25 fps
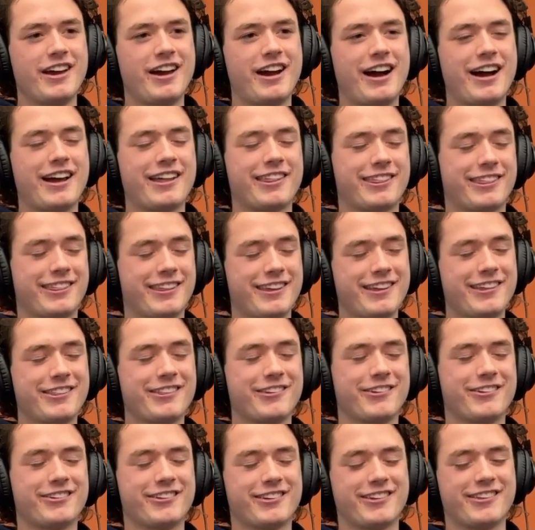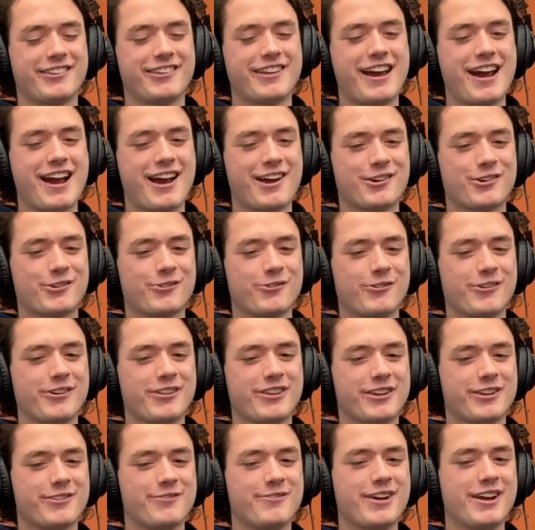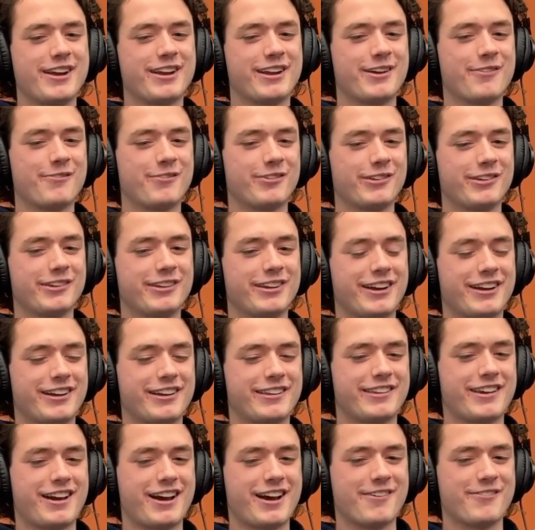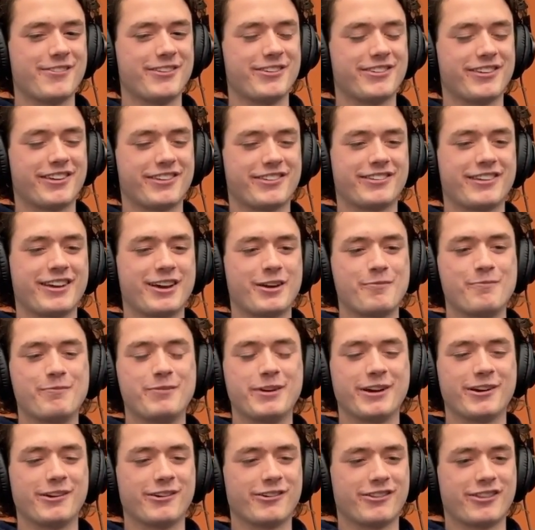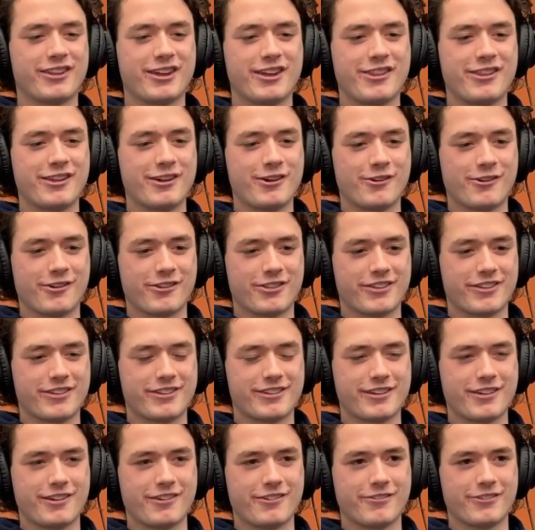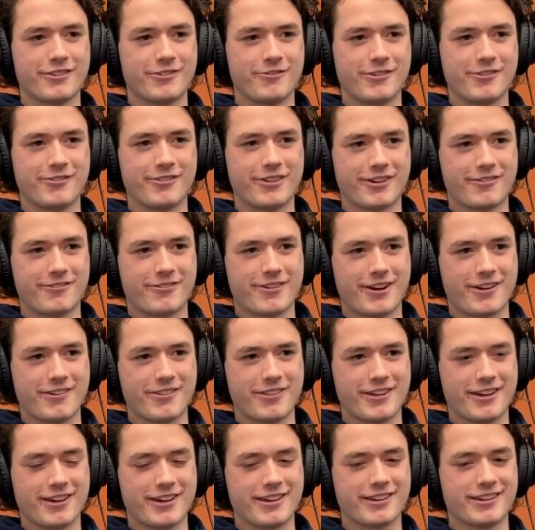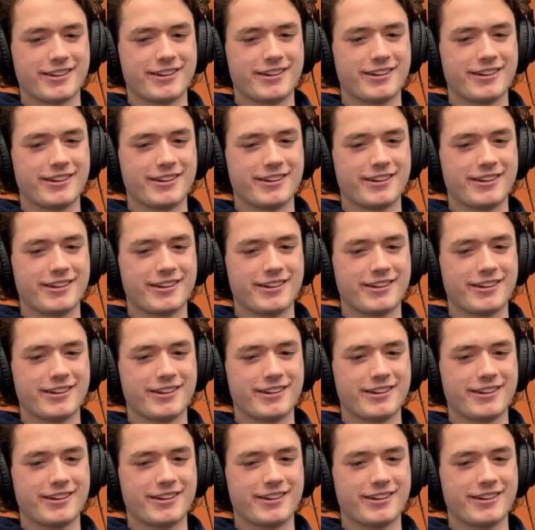I think there's an asteroid that's made completely out of diamonds that's like bigger than the Earth itself, and we've like found that.